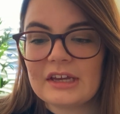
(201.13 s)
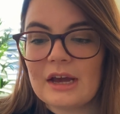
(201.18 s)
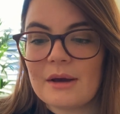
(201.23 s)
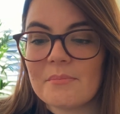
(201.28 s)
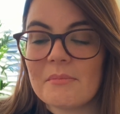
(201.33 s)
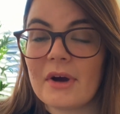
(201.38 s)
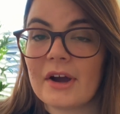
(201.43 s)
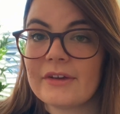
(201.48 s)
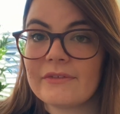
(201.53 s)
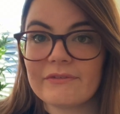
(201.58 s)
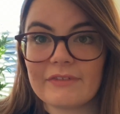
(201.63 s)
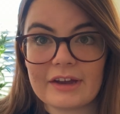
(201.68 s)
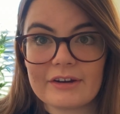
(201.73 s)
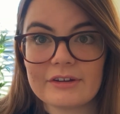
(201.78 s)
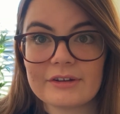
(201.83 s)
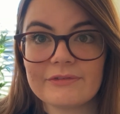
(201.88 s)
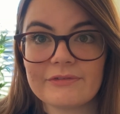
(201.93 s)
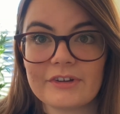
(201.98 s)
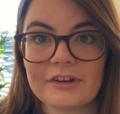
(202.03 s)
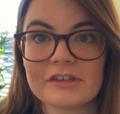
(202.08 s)
My very
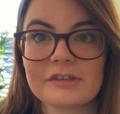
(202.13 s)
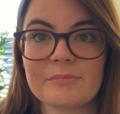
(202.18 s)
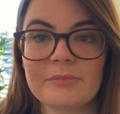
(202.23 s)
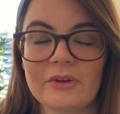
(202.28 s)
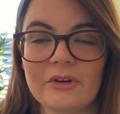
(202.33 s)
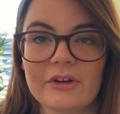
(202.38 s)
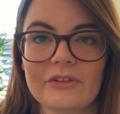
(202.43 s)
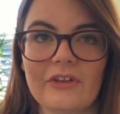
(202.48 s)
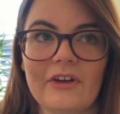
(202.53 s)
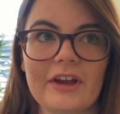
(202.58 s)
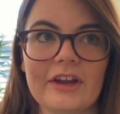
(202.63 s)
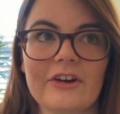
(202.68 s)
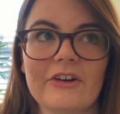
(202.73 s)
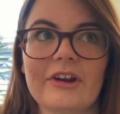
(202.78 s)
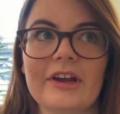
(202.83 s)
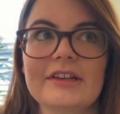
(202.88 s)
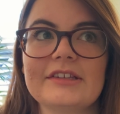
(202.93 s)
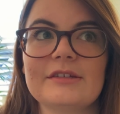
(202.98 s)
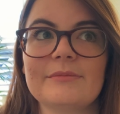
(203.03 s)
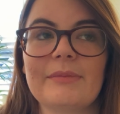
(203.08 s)
first blog that I
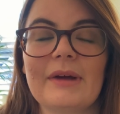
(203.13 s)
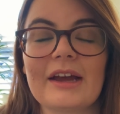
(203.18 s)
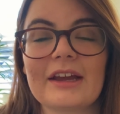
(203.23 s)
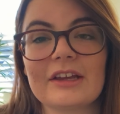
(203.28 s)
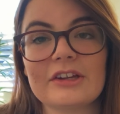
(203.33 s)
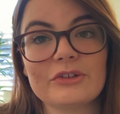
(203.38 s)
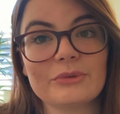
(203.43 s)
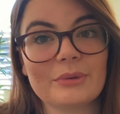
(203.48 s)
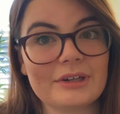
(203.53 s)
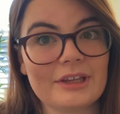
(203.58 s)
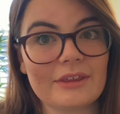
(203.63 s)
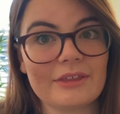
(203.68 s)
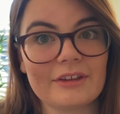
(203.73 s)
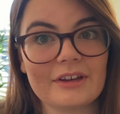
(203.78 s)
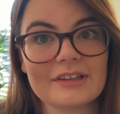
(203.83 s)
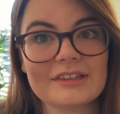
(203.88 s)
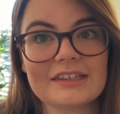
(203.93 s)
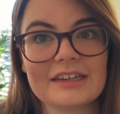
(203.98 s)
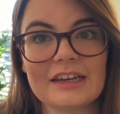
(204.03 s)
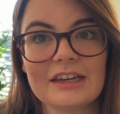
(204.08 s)
created back in
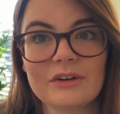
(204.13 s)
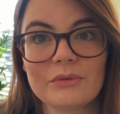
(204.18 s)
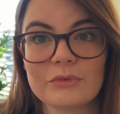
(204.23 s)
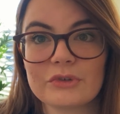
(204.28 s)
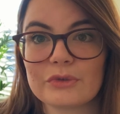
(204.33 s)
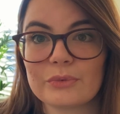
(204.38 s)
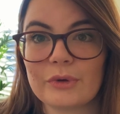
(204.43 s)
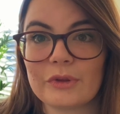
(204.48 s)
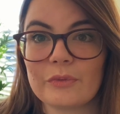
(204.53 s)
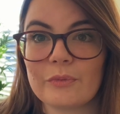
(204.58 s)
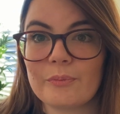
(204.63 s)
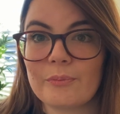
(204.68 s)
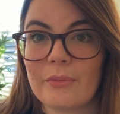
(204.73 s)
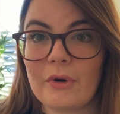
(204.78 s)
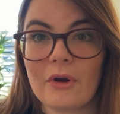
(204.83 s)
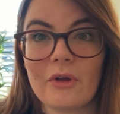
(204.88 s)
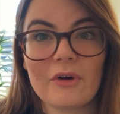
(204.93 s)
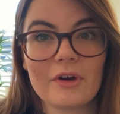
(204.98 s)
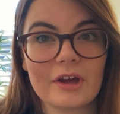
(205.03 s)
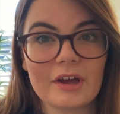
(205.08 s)
2013 was with
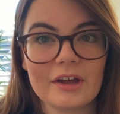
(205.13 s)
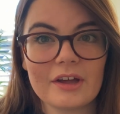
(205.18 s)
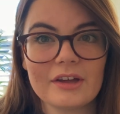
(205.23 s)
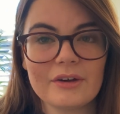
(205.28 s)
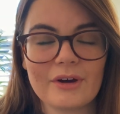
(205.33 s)
Blogger.